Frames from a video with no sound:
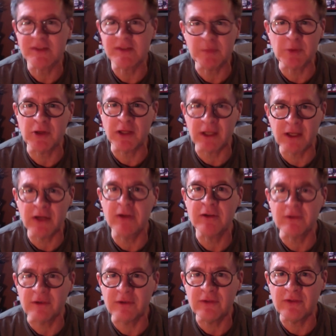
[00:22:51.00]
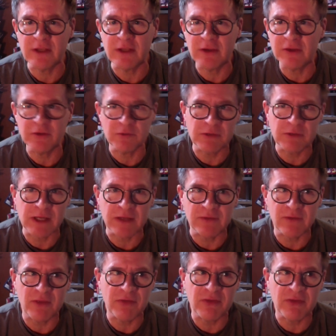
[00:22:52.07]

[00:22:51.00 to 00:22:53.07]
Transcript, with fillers: supporting characters that you can create